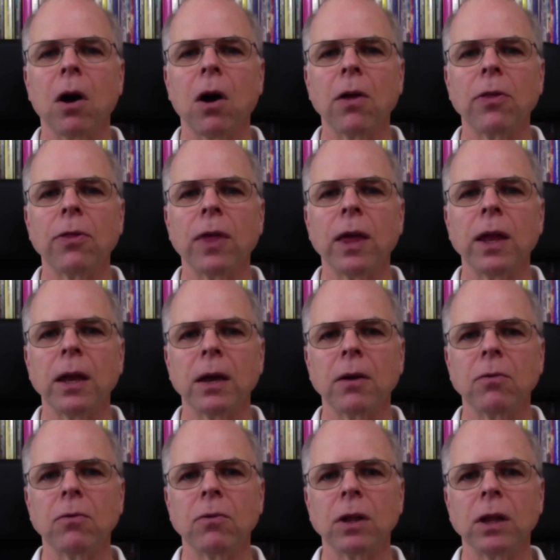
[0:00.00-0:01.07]
authentic
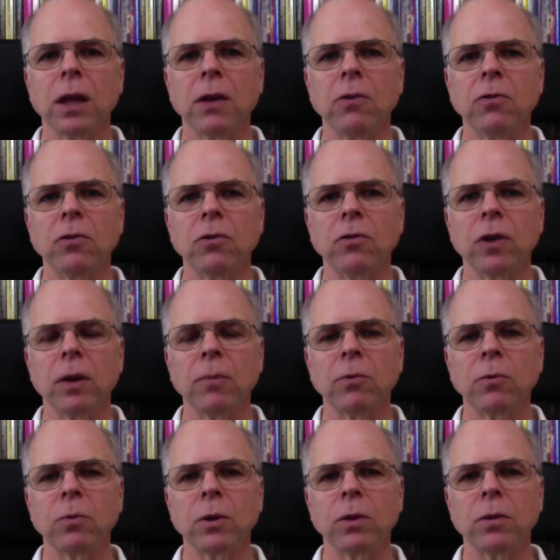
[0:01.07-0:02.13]

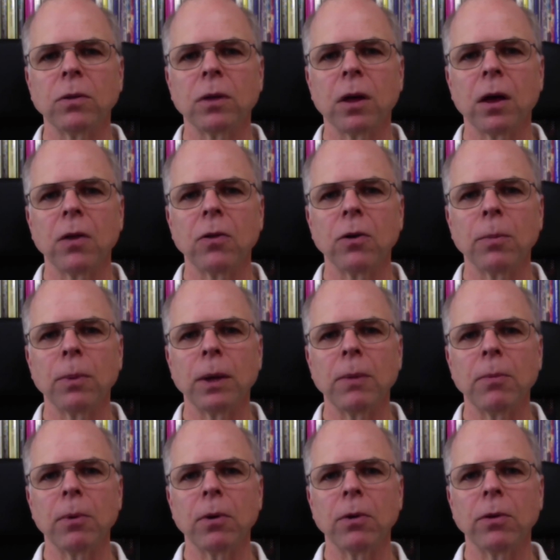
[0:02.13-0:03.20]
relationships with other
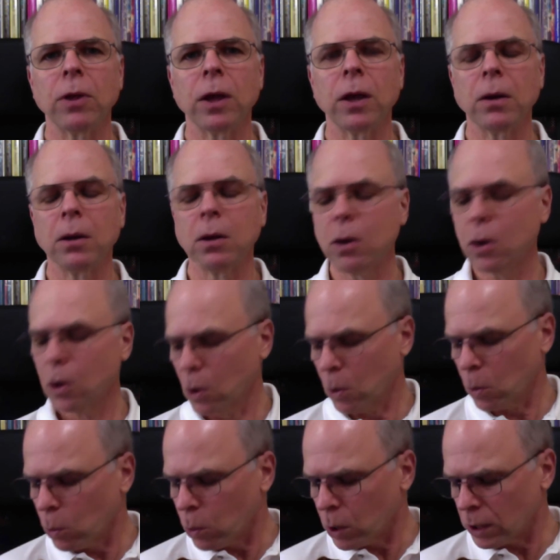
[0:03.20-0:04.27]
people that
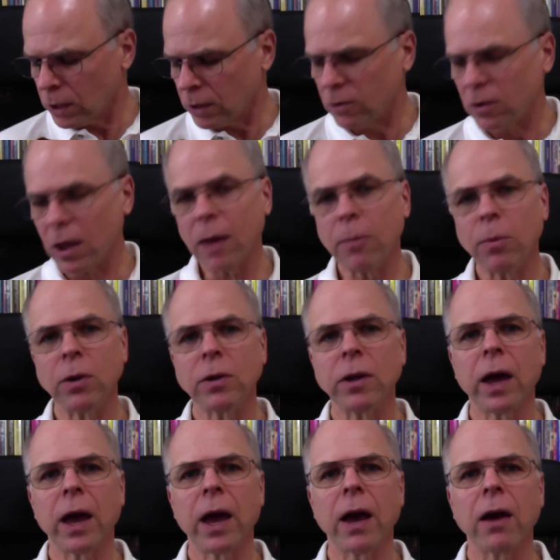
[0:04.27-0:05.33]
Willie's able to
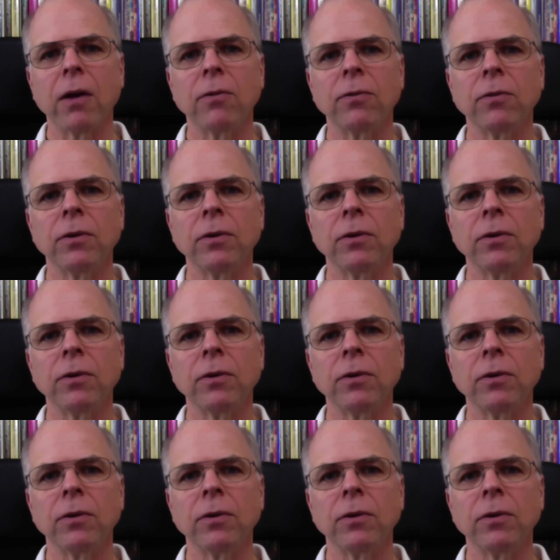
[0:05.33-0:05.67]
have,